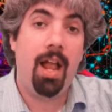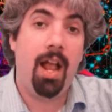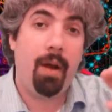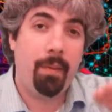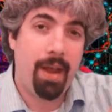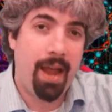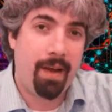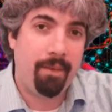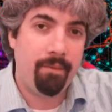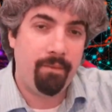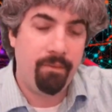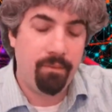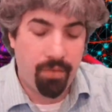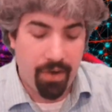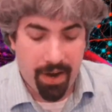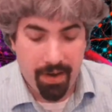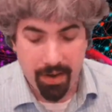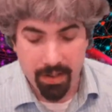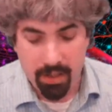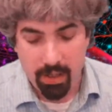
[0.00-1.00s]
and we have
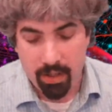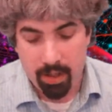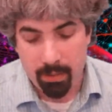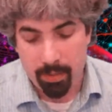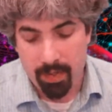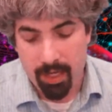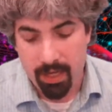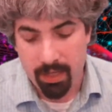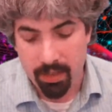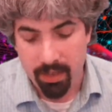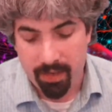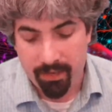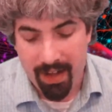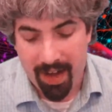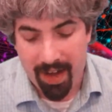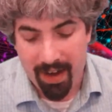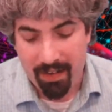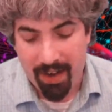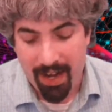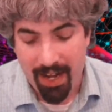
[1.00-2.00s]
various interpretations of
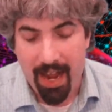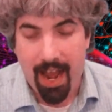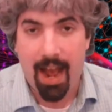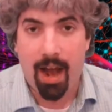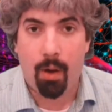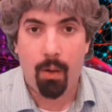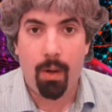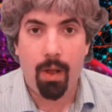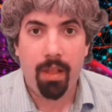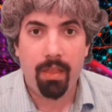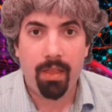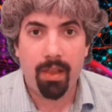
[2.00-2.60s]
that right now.